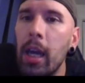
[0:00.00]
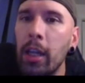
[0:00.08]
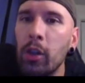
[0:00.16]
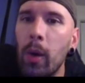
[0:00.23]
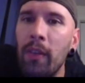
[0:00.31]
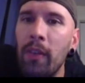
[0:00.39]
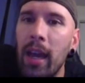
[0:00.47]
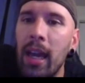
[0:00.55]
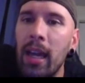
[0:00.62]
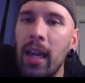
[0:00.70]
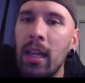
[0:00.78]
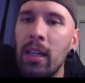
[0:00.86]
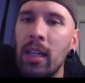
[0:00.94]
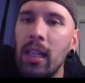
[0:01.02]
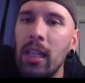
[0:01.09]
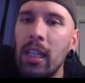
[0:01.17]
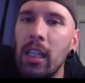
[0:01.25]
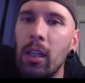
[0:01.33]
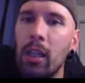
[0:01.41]
And you have n
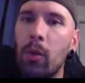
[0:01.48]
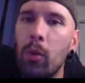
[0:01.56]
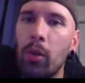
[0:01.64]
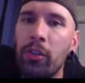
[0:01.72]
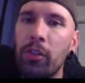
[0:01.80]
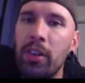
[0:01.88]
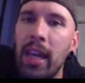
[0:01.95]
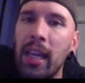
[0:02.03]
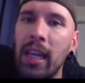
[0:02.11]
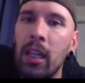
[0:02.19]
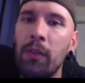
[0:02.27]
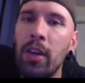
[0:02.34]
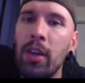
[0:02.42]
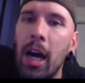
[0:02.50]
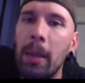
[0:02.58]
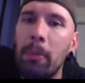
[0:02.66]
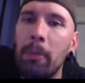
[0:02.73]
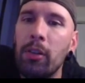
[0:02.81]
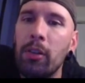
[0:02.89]
equals
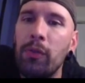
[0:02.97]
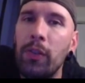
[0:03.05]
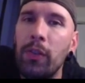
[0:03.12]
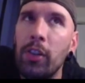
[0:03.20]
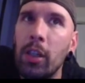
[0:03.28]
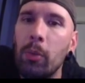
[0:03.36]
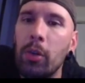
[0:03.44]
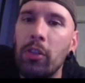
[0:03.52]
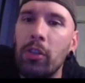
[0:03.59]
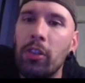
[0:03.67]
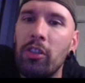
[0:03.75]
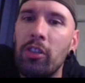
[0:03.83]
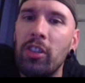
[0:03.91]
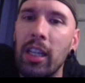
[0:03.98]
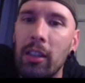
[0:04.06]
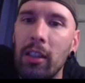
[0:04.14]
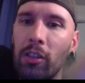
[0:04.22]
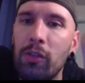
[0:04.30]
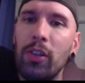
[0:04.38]
-9 plus 15, which is
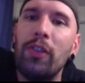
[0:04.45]
6.